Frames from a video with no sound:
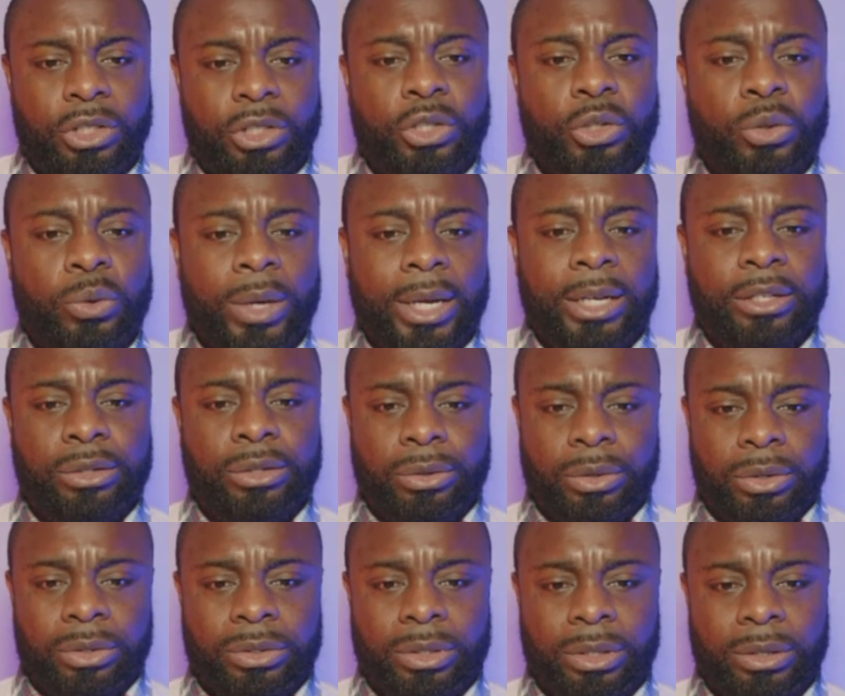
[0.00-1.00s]
to a
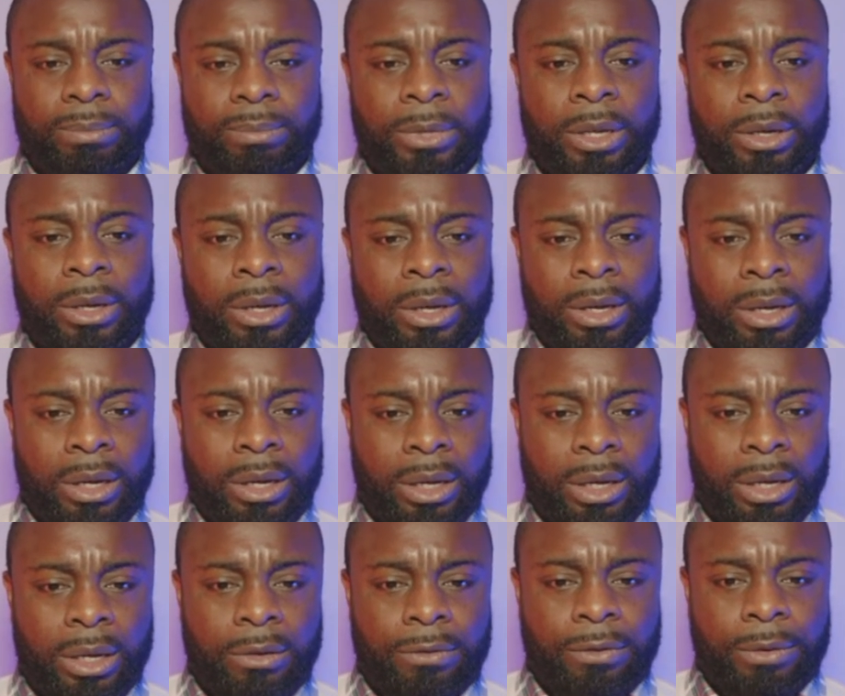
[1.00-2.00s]
tourism
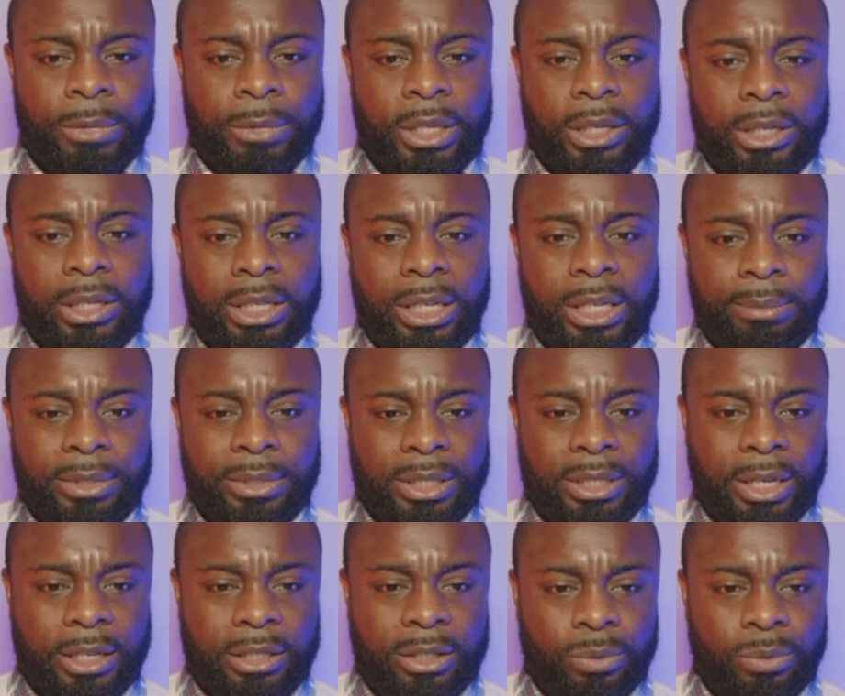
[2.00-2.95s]
from the eclipse next